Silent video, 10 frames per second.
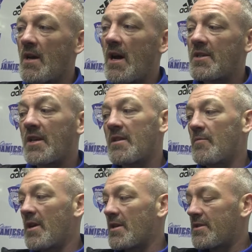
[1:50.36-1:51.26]
I see it in the
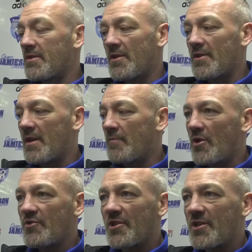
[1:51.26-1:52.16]
press, they're there. I'm not
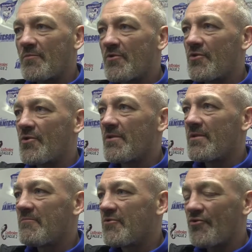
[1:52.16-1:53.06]
interested in Montrose.
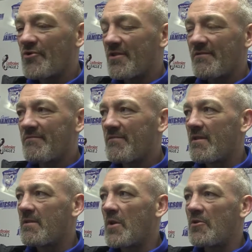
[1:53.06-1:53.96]
Montrose are
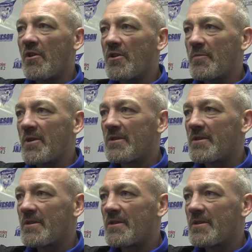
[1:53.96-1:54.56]
mean nothing to me.